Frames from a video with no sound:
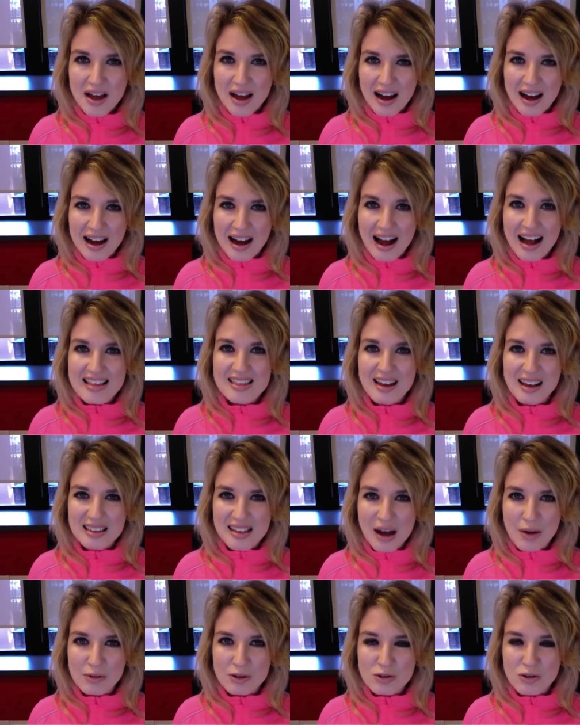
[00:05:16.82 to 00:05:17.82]
Uh, I thought
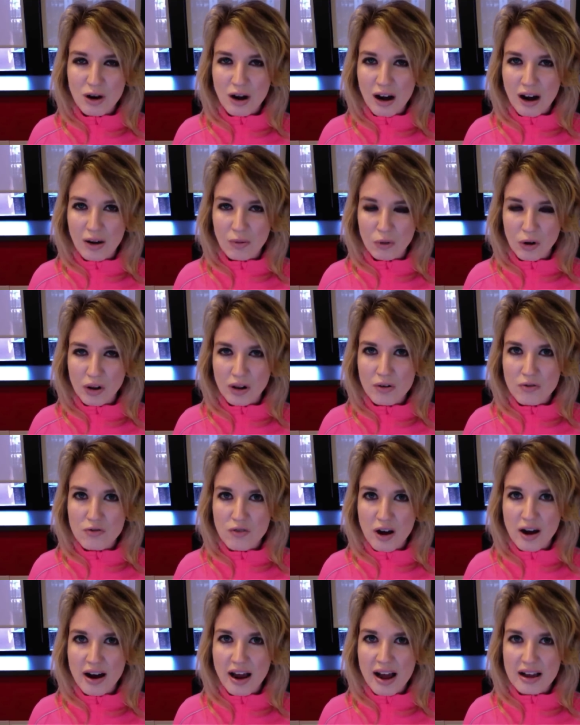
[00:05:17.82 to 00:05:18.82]
that was uh, really
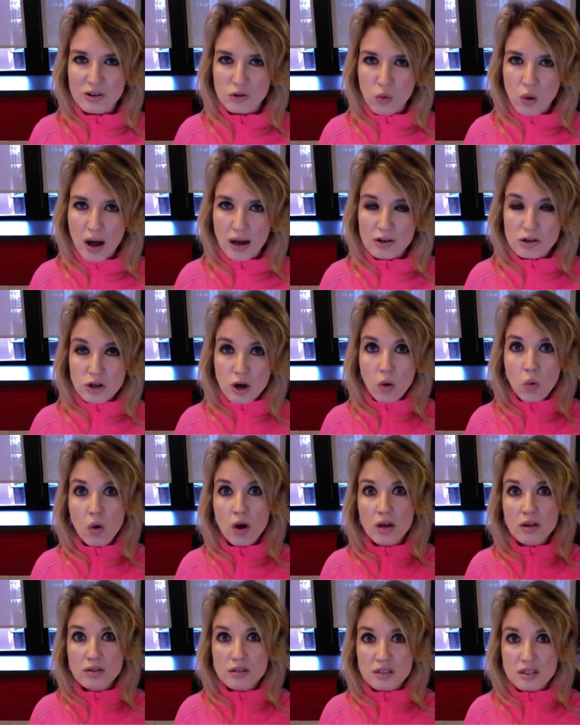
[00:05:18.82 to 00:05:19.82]
fun as well. So
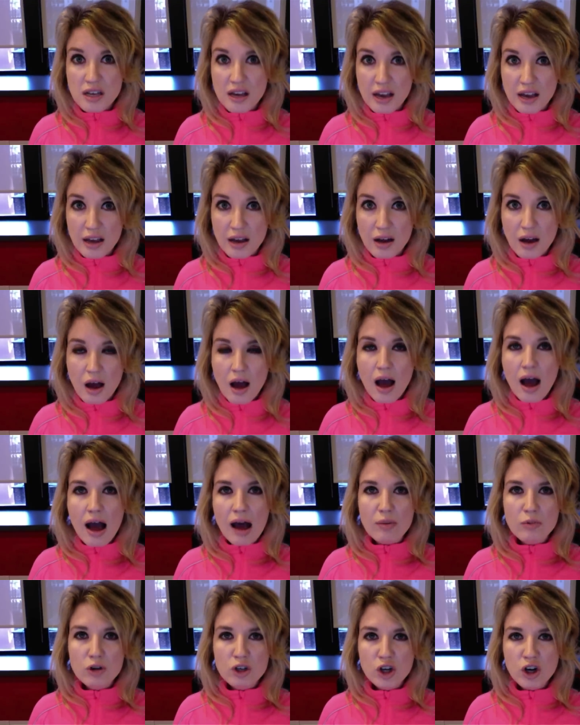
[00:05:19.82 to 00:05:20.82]
we'll see.
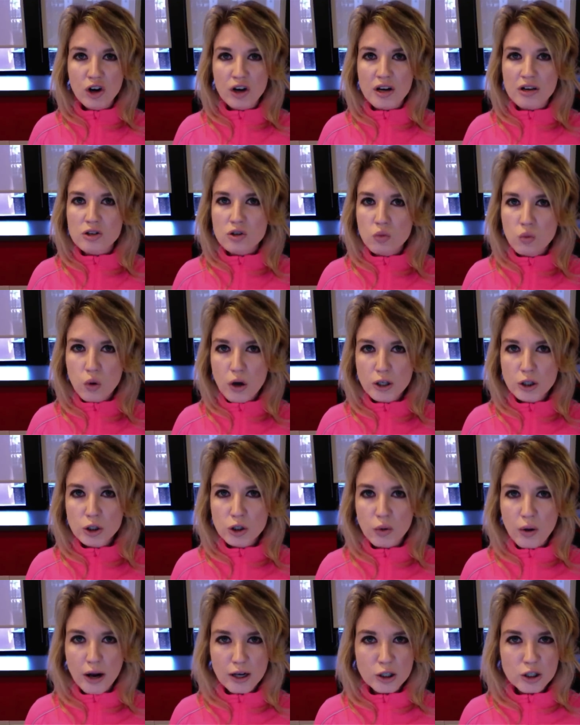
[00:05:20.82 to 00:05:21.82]
I'm curious, which
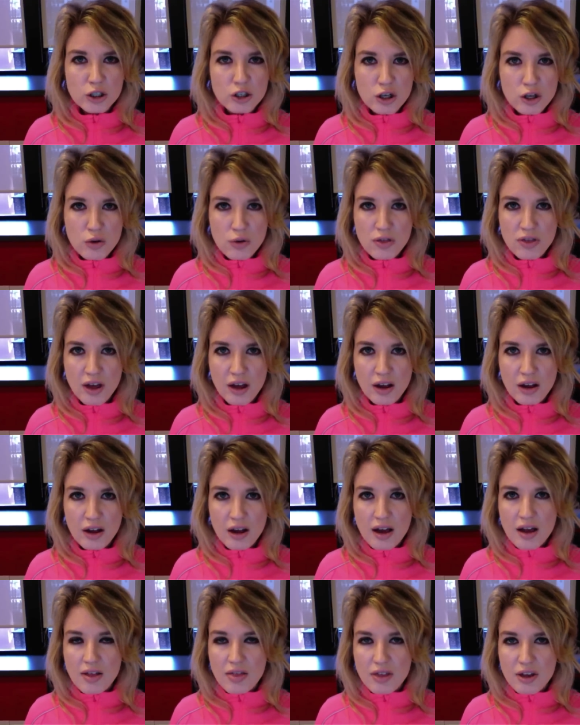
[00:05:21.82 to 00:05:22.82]
direction do you think
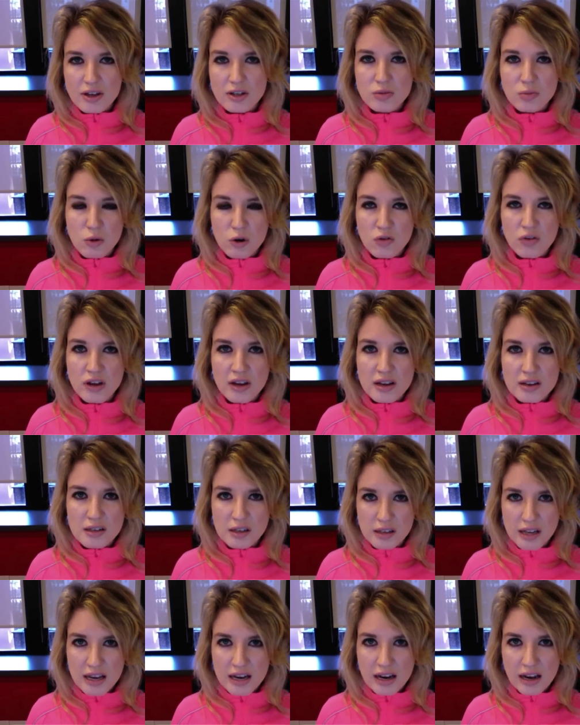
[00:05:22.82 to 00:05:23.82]
this movie is
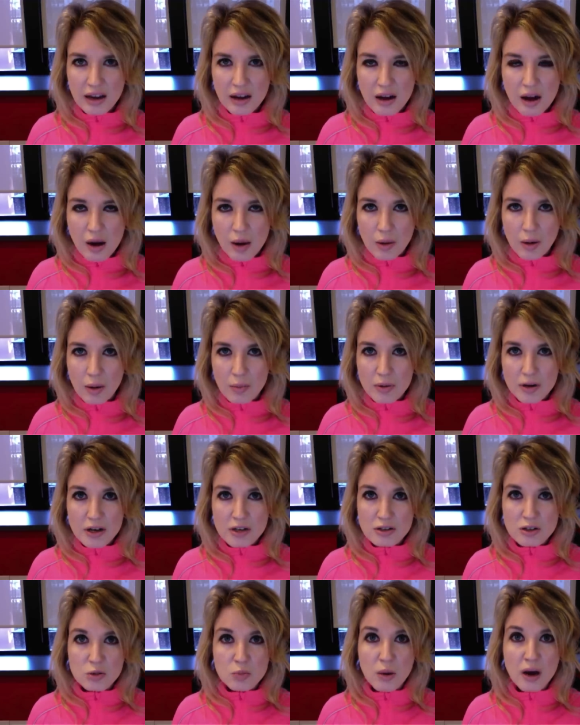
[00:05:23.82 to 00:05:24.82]
leaning? Uh,
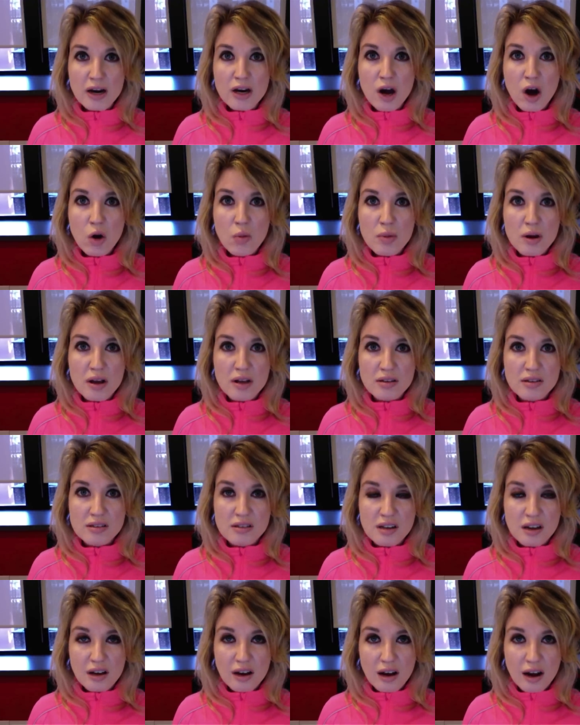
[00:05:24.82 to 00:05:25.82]
because it's by no
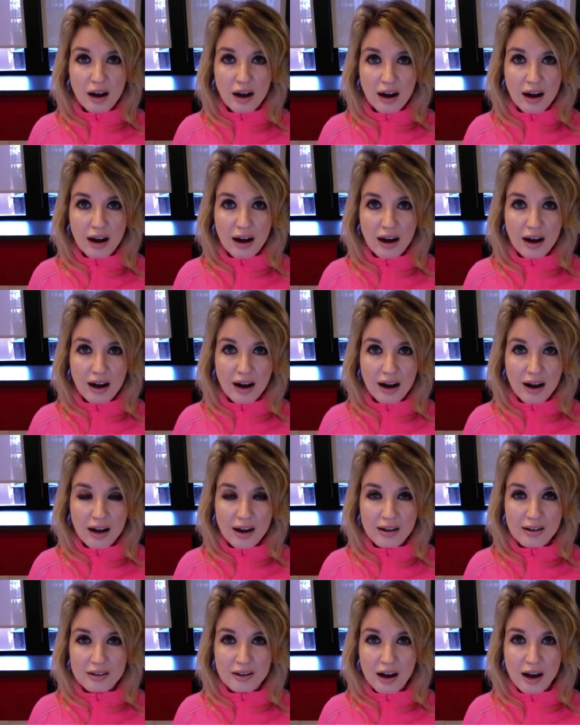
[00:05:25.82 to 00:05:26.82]
means uh,
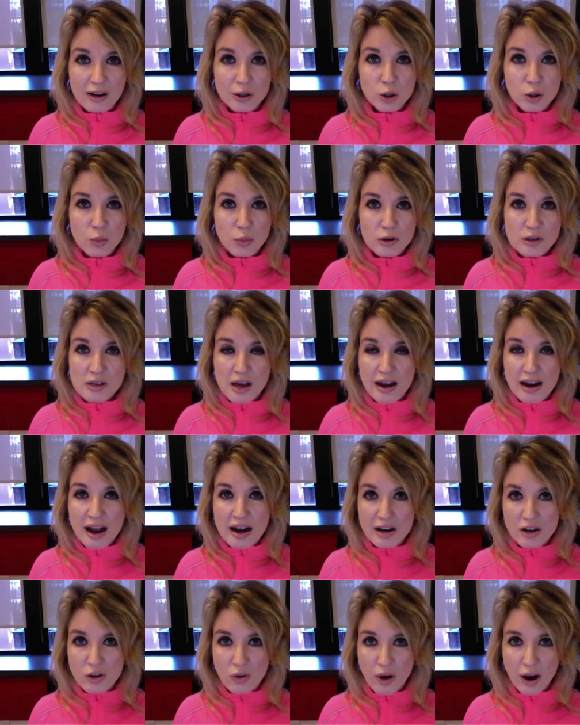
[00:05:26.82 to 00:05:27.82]
uh, one hundred percent in
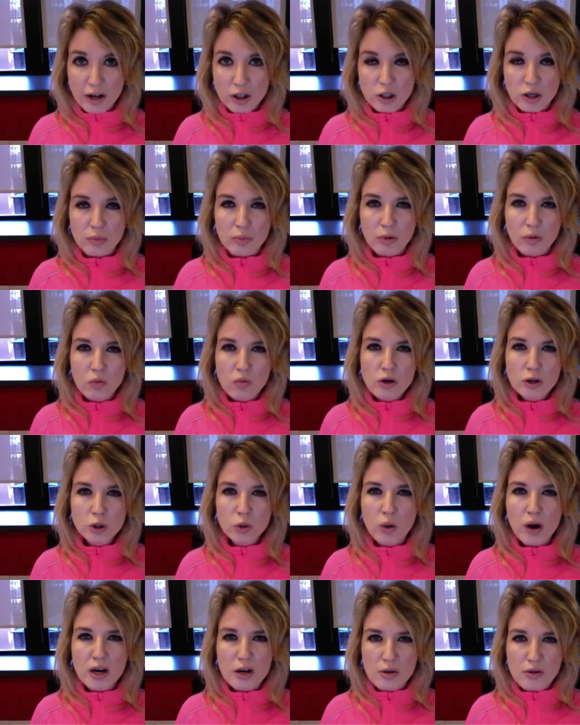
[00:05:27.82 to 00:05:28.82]
any direction. But which
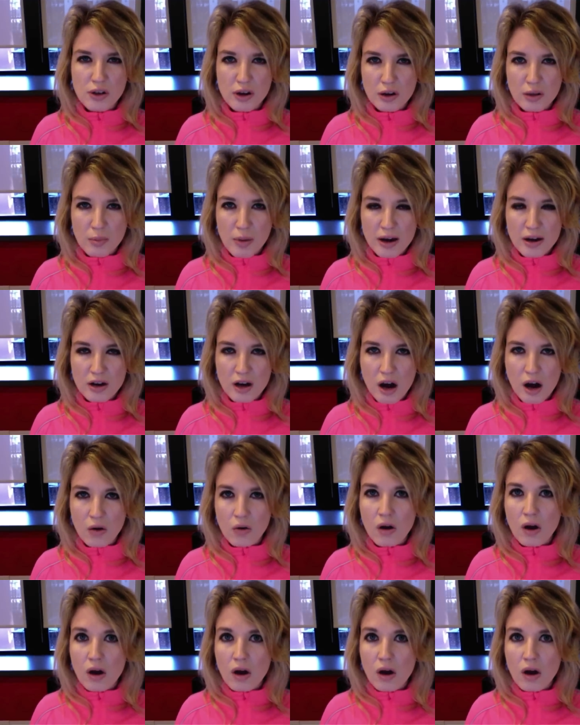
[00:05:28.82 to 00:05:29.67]
way do you think it might go?